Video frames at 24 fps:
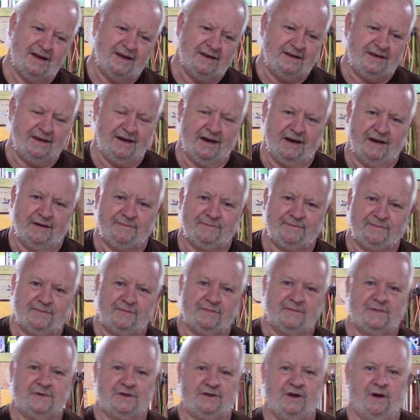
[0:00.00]
Yeah,
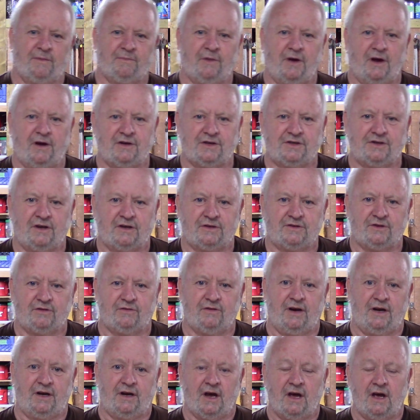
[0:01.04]
step ladder's not so
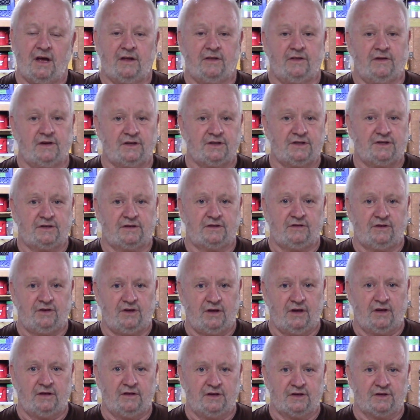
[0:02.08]
great. This
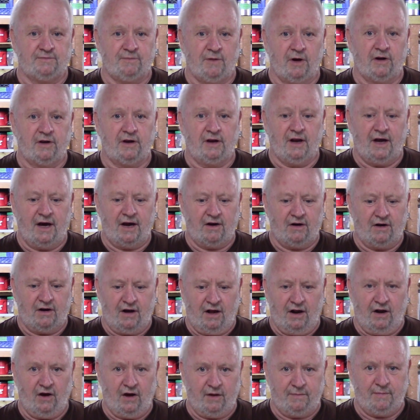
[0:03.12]
multi-ladder,
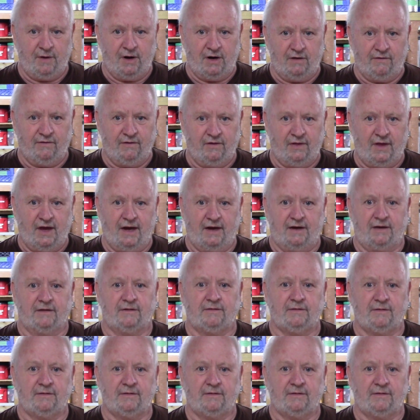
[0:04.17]
a lot better for that.